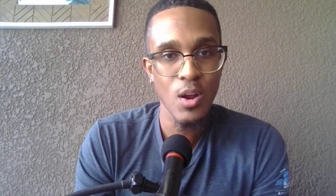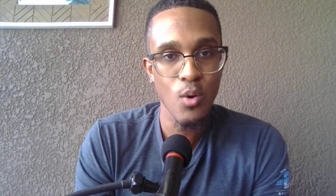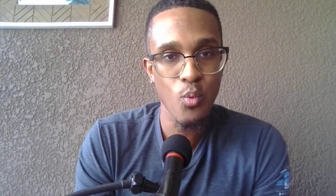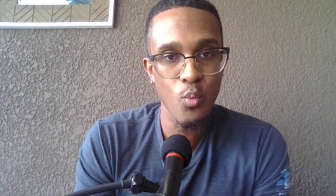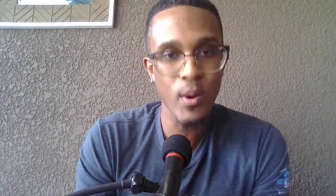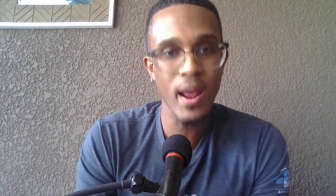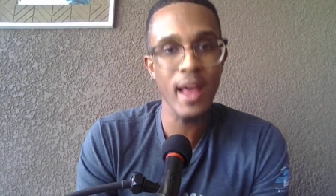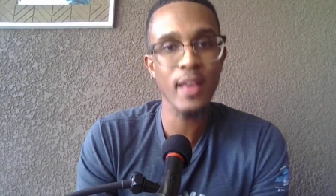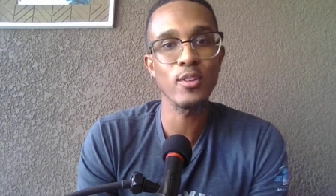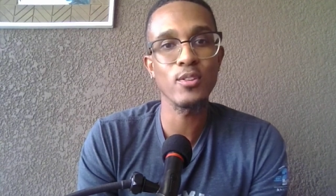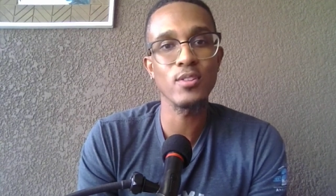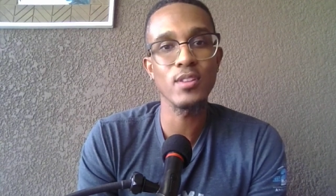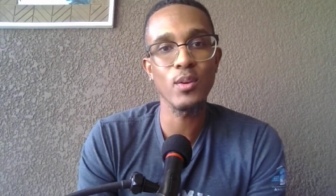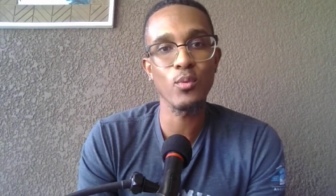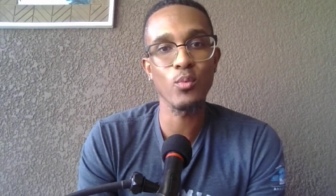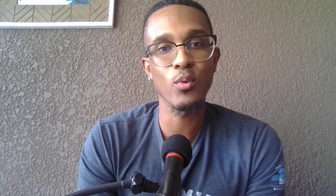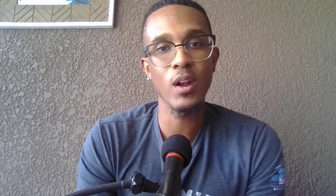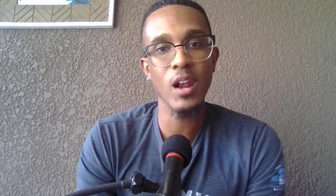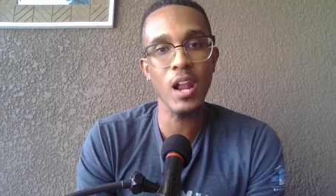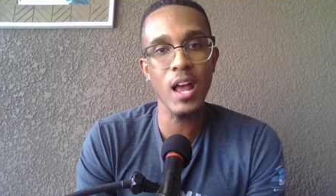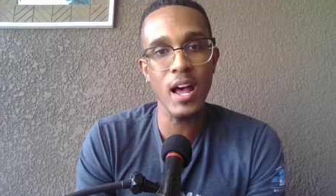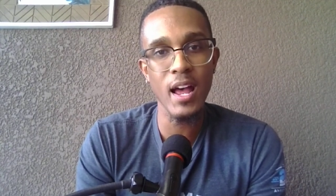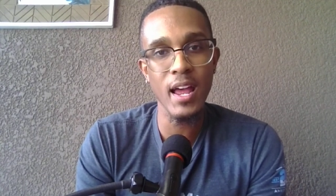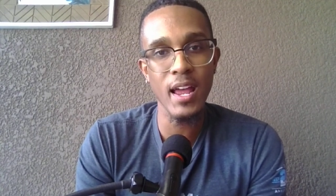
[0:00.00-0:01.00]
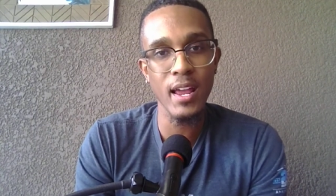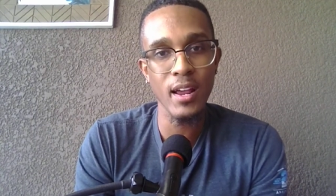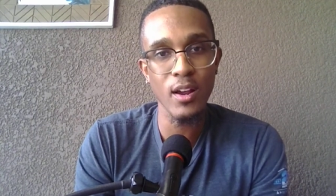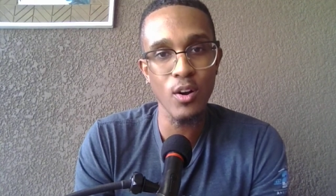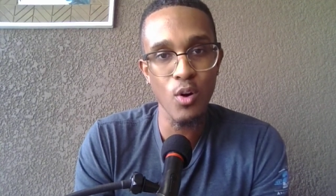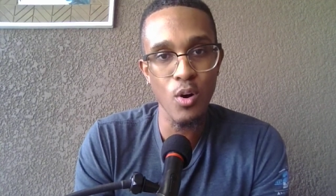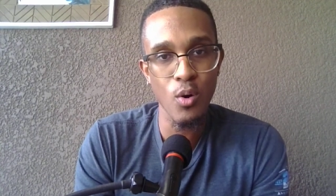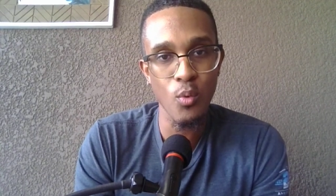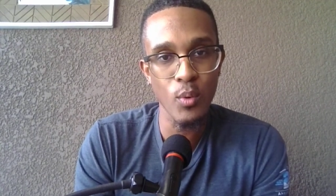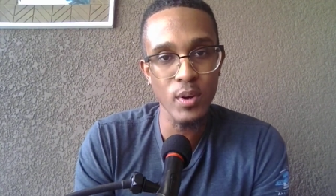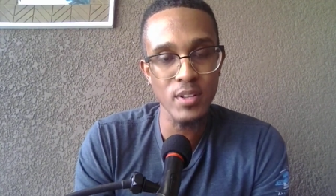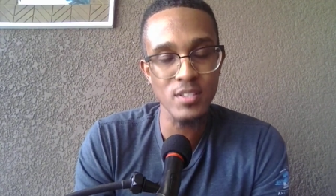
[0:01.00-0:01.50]
rather than relying
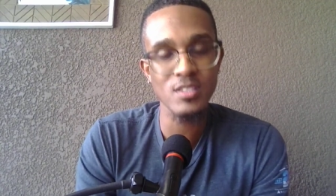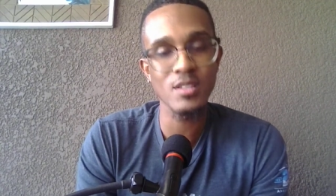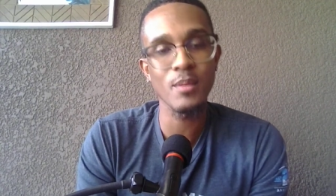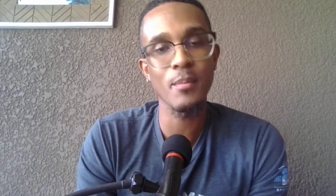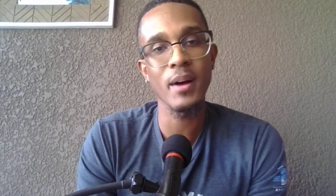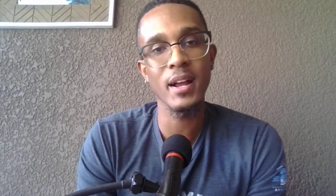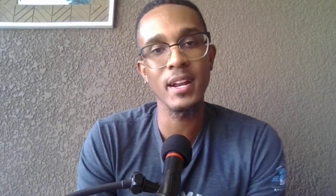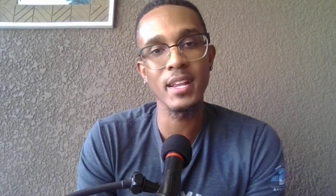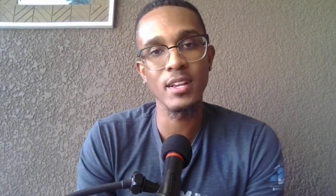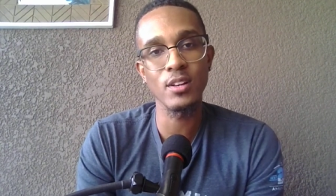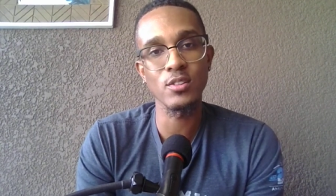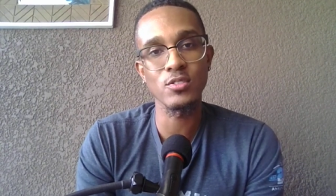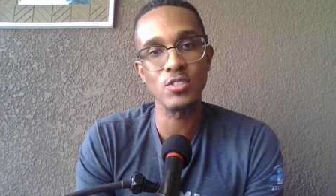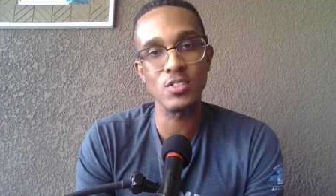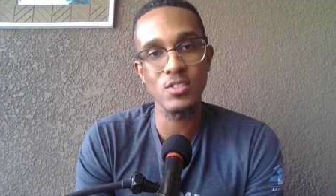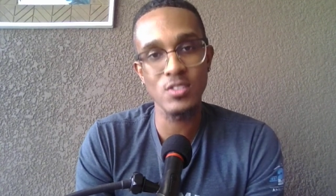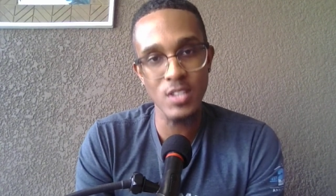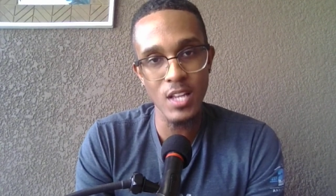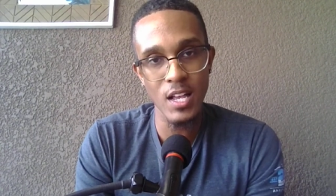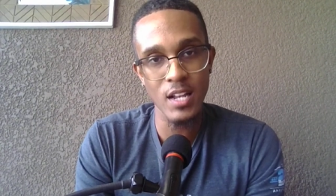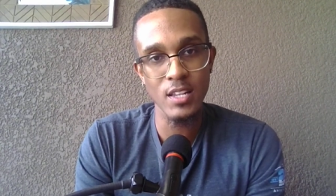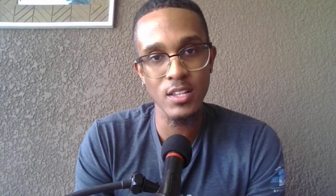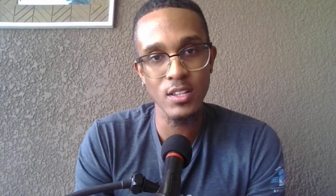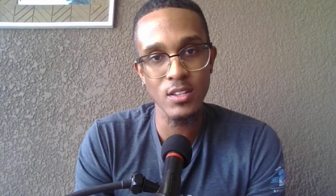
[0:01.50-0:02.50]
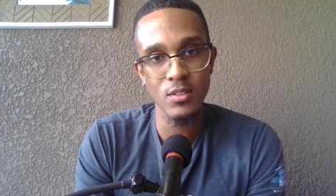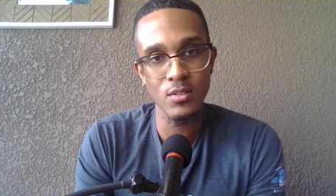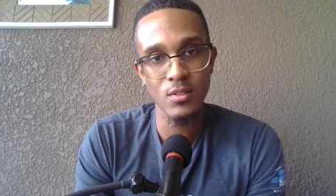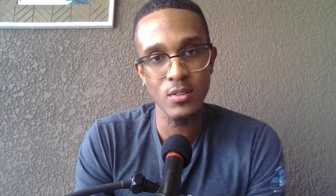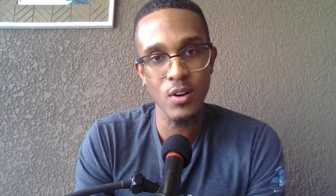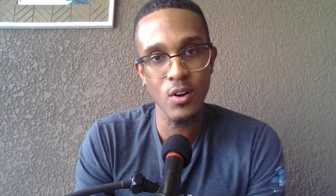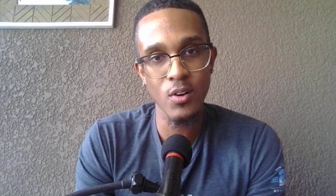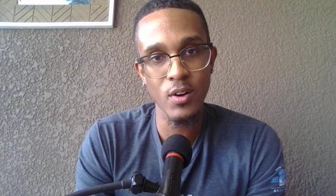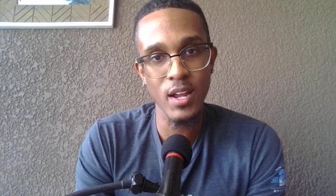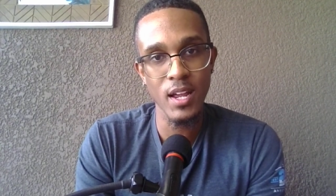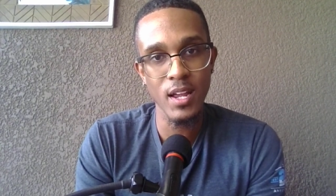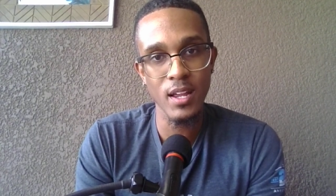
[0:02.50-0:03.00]
on what somebody else is telling you.
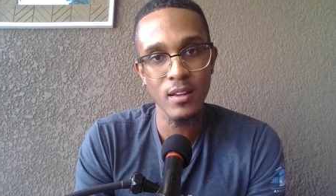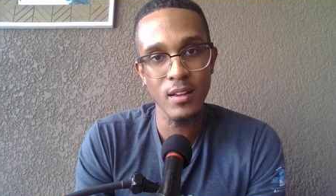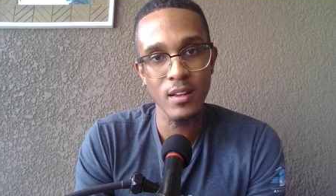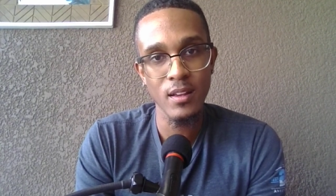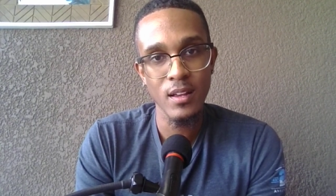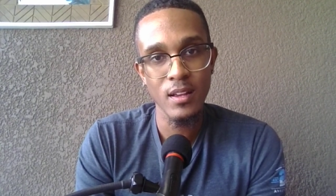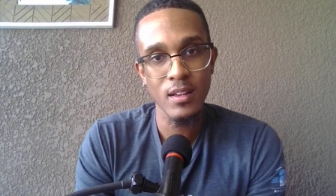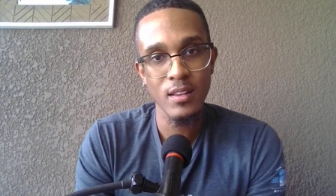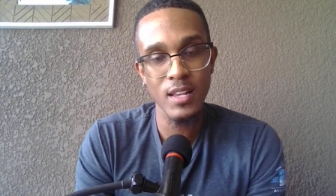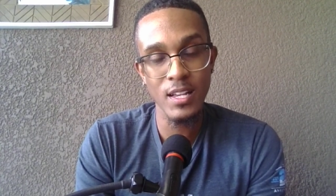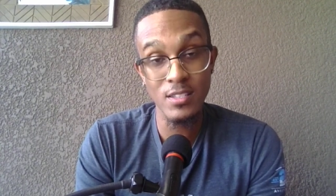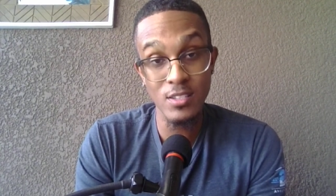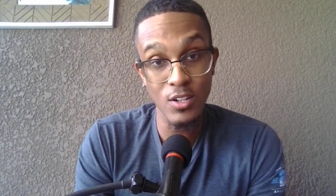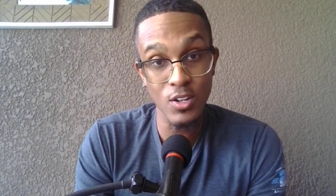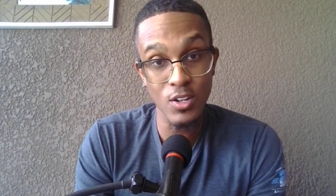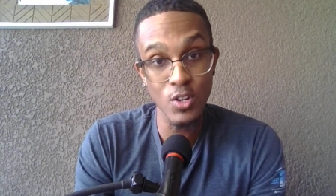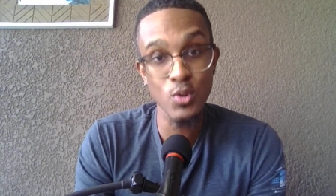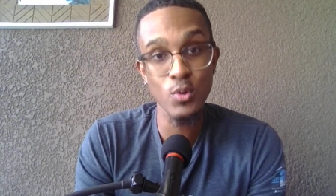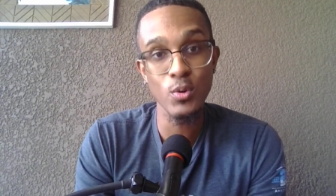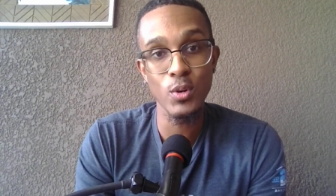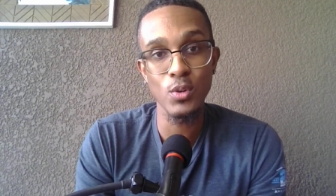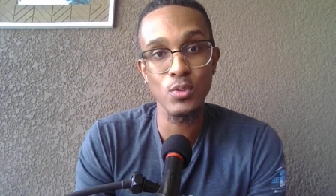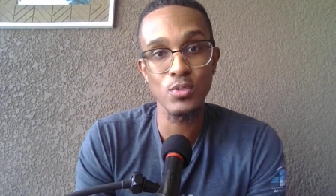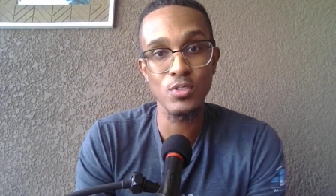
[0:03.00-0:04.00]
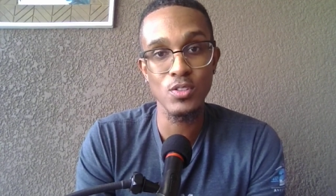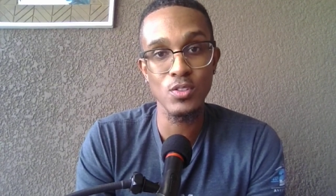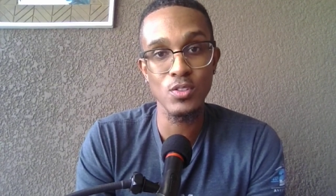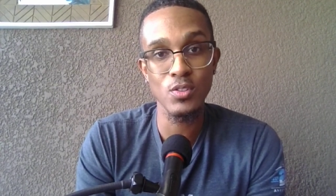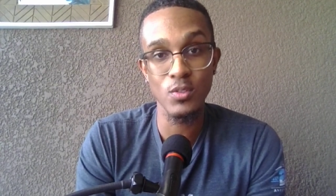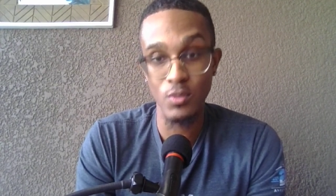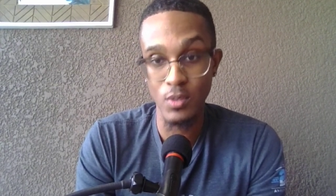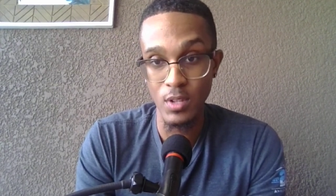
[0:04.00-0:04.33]
Okay. That's a kudos to